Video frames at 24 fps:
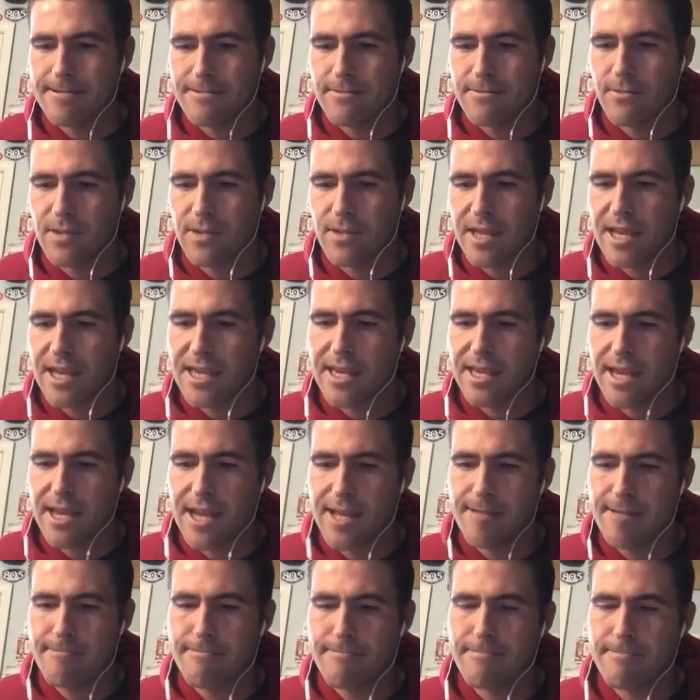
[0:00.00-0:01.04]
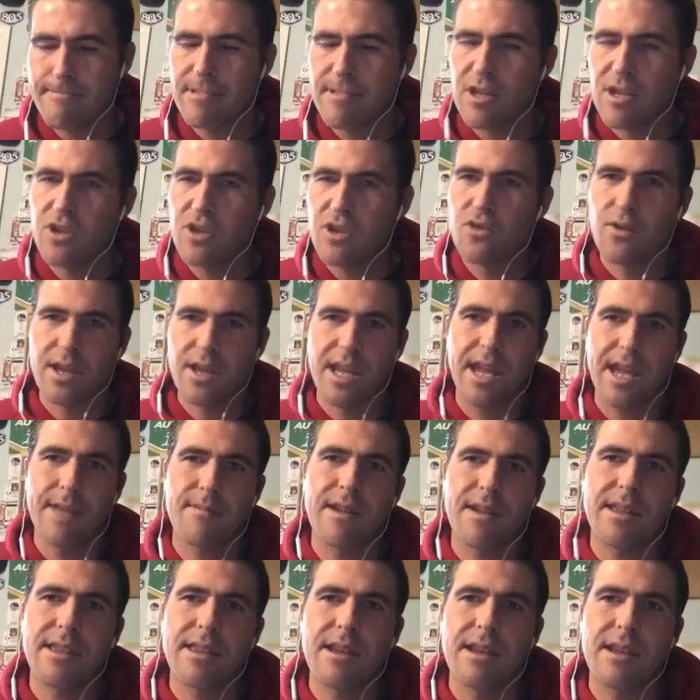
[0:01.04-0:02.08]
with that said, enjoy the games
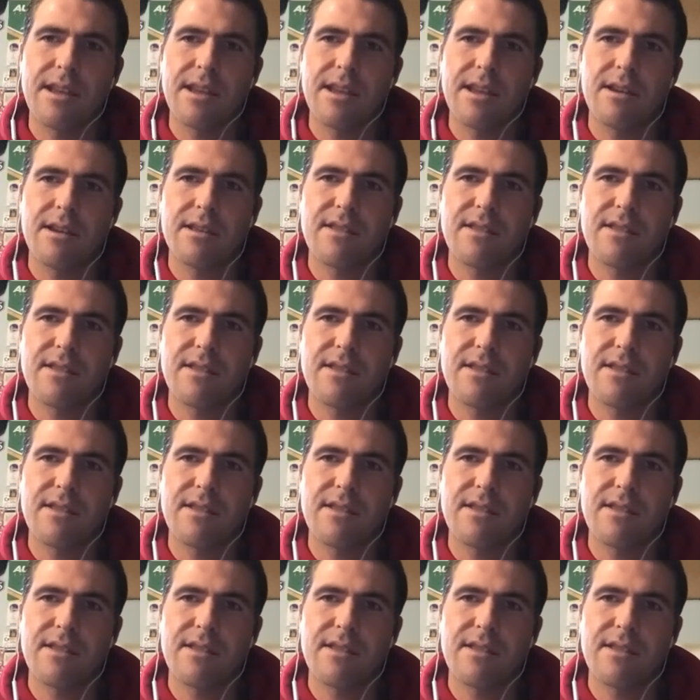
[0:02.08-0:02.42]
out there.